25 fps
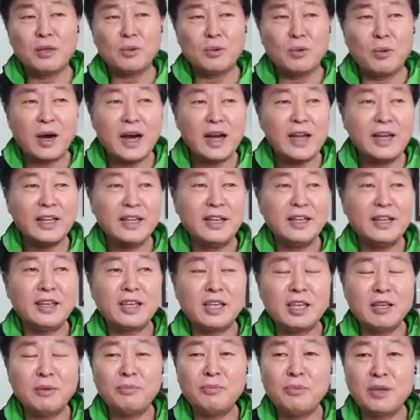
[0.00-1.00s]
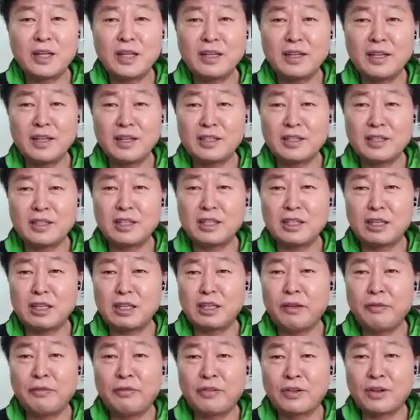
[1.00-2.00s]
Why he giving this
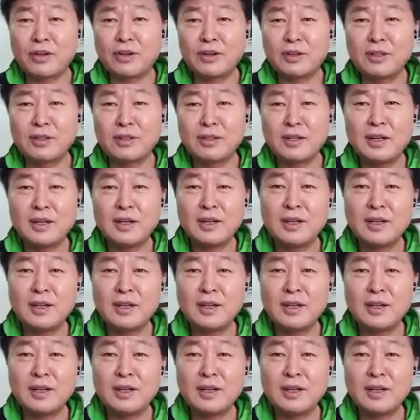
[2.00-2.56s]
difficult